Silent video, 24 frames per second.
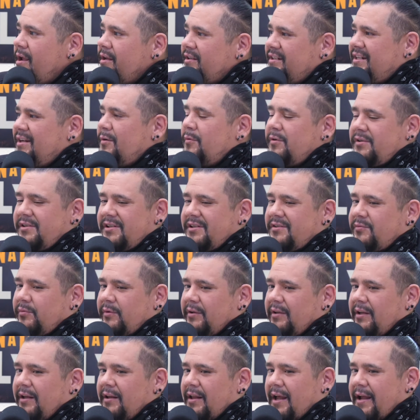She was just
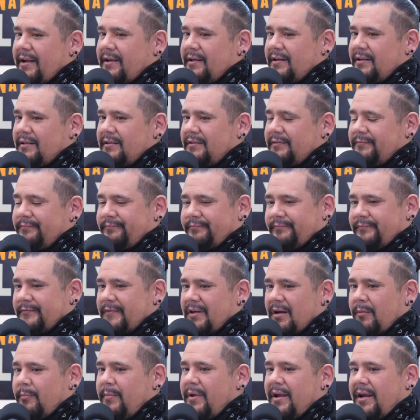really like a
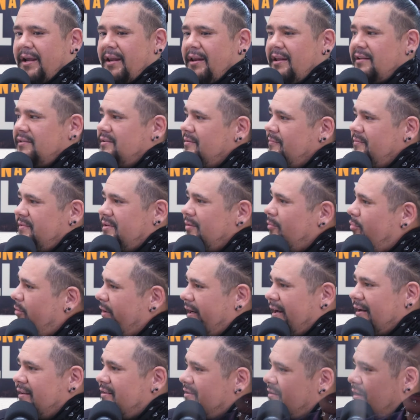mechanism to
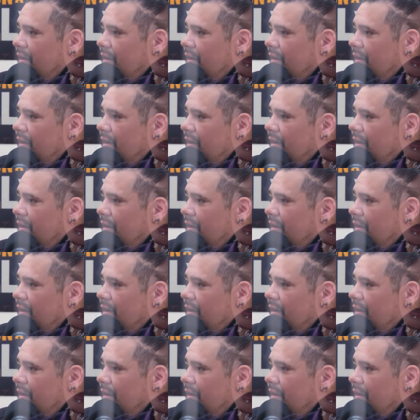bring